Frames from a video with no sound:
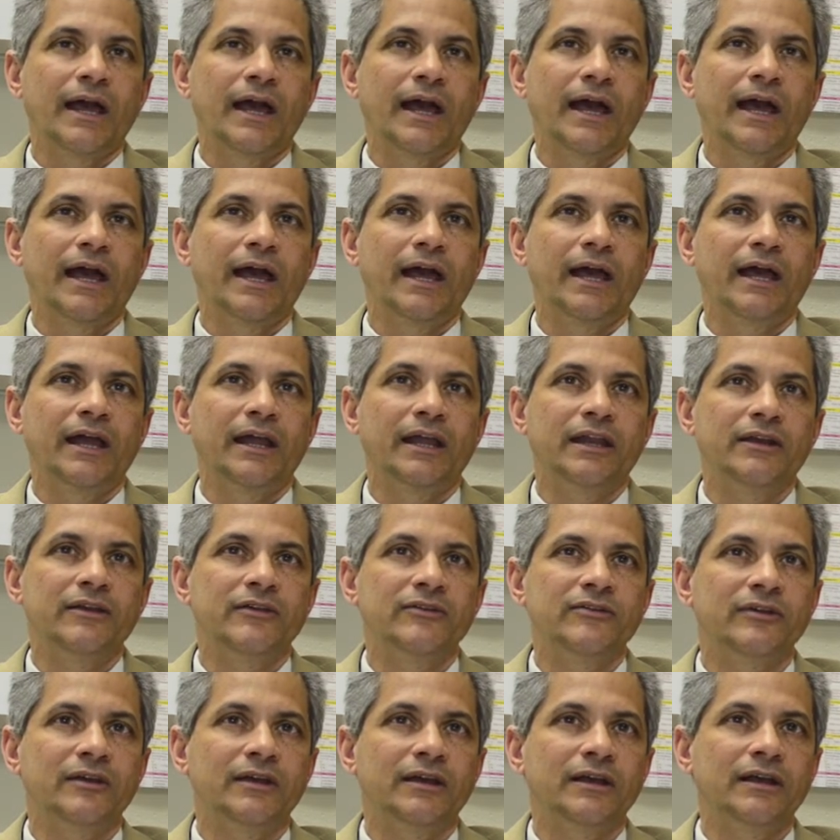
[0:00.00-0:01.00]

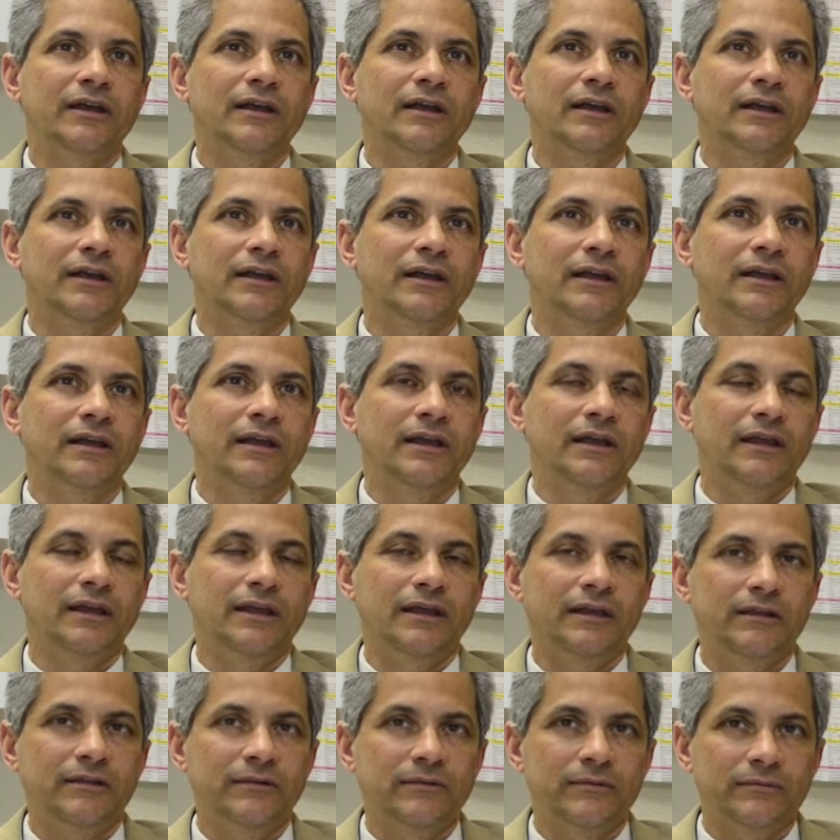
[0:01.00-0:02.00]
and
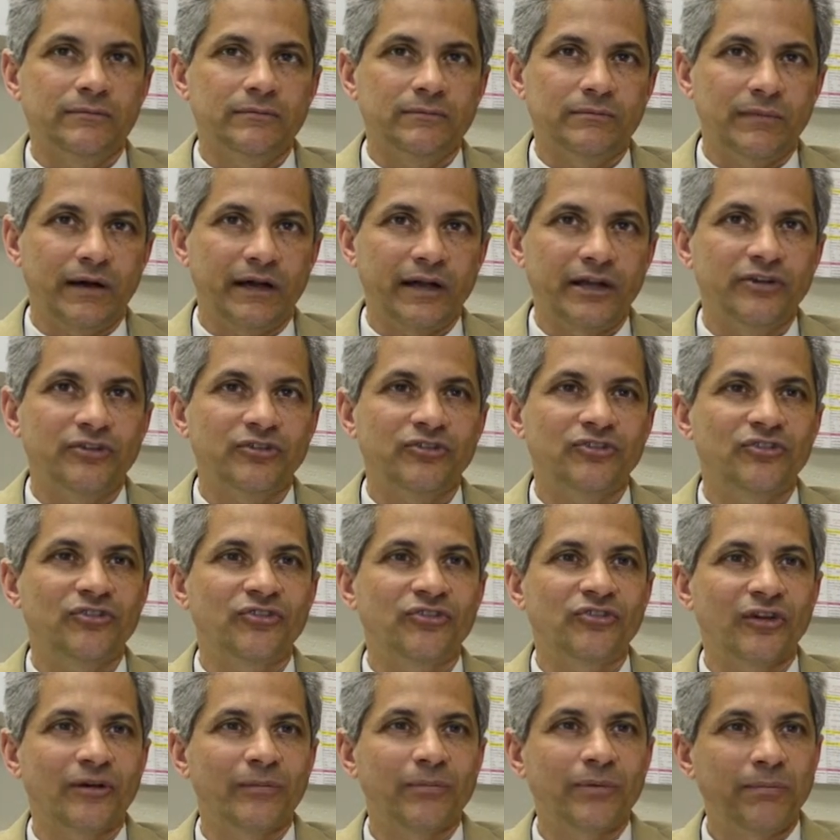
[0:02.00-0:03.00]
my interest in
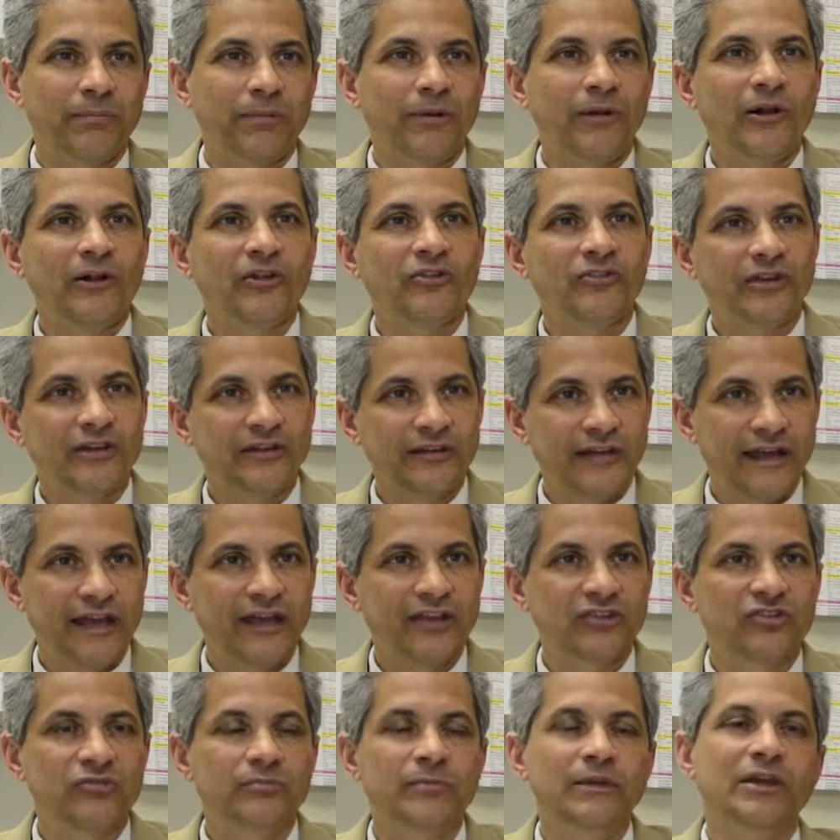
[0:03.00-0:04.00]
cerebral palsy
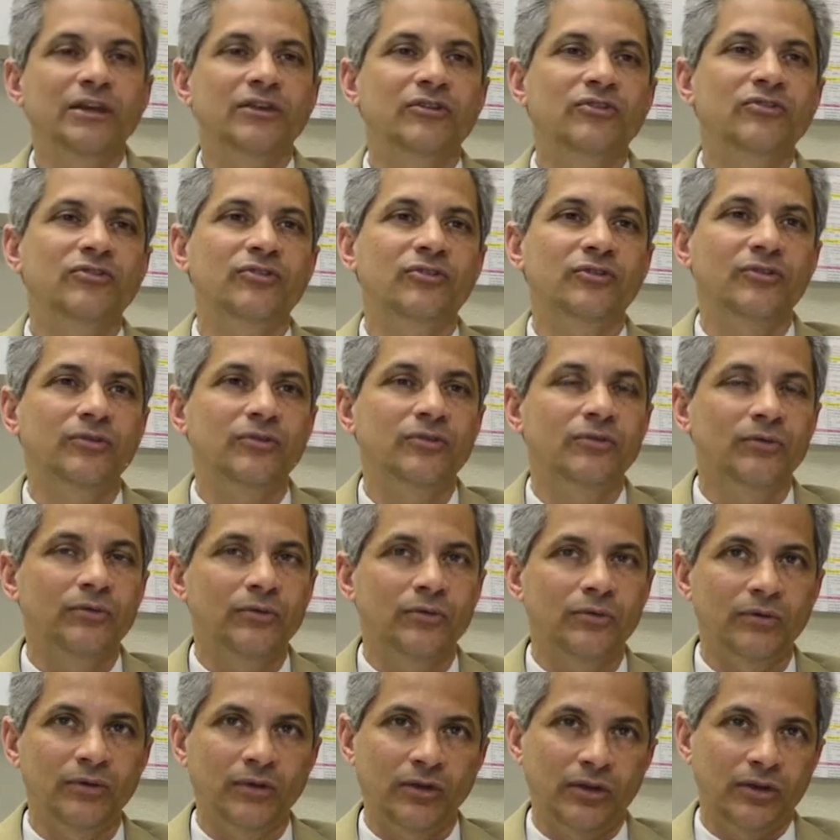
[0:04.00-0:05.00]
takes me
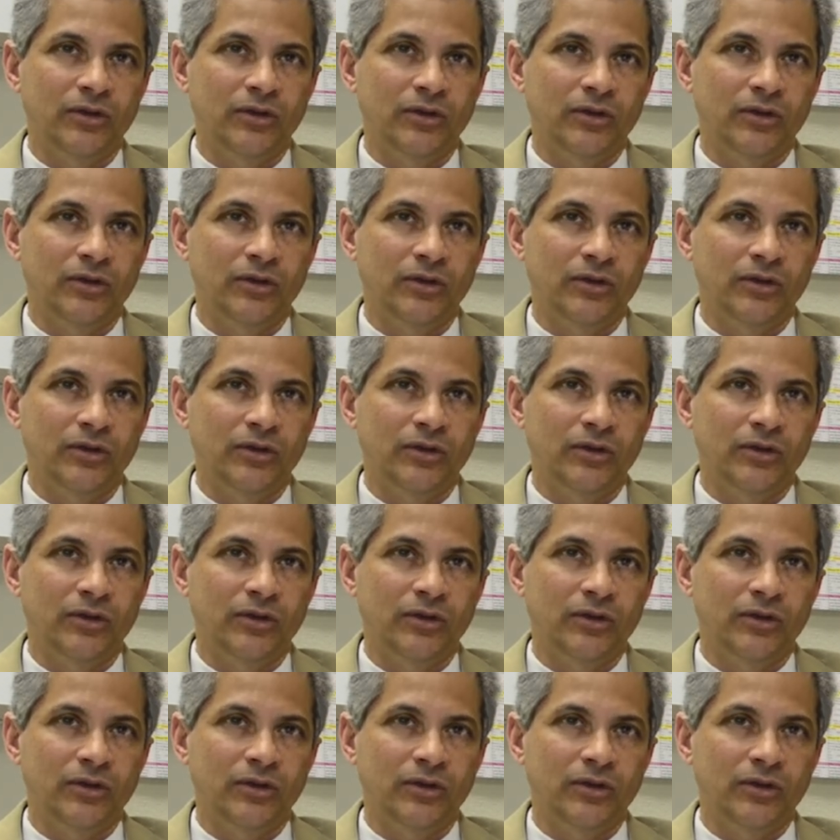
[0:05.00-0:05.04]
to